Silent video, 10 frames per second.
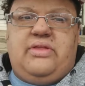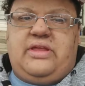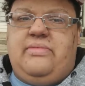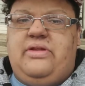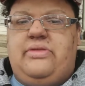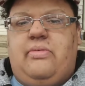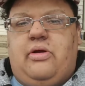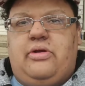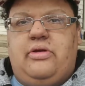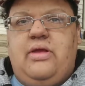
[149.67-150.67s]
committed the
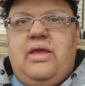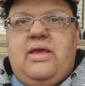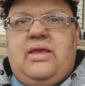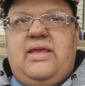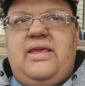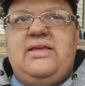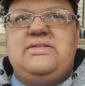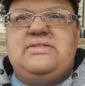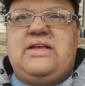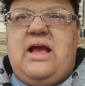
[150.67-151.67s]
murder. He
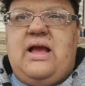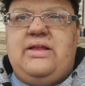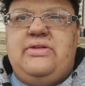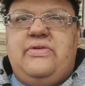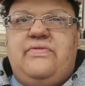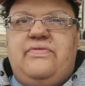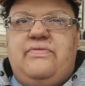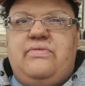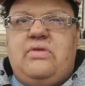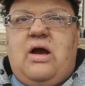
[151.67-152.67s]
is kind of
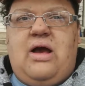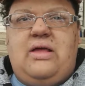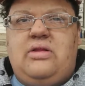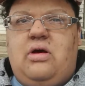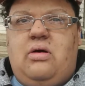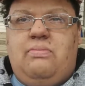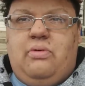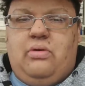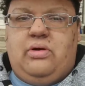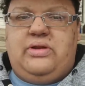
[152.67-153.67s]
not on
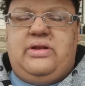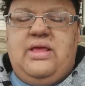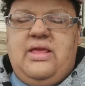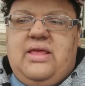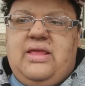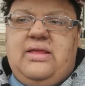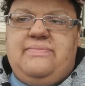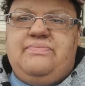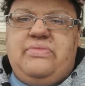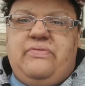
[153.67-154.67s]
board, and
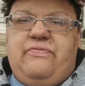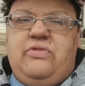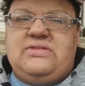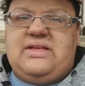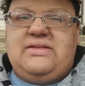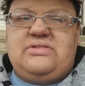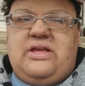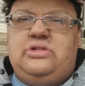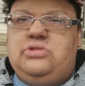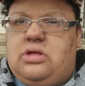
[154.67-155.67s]
he looks like he was
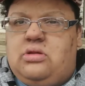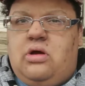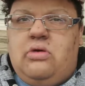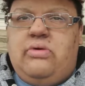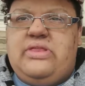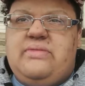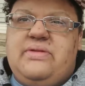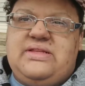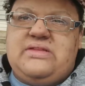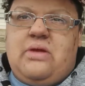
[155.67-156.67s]
kind of drug along with it,
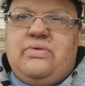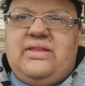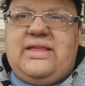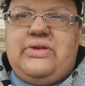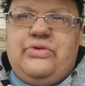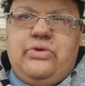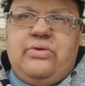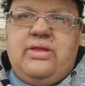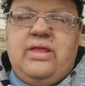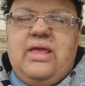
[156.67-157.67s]
but he's not really into
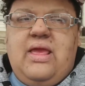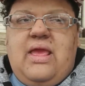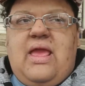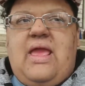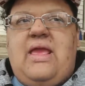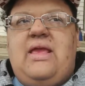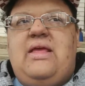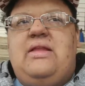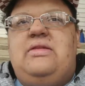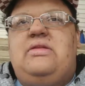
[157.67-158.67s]
it.
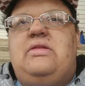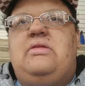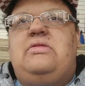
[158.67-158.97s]
And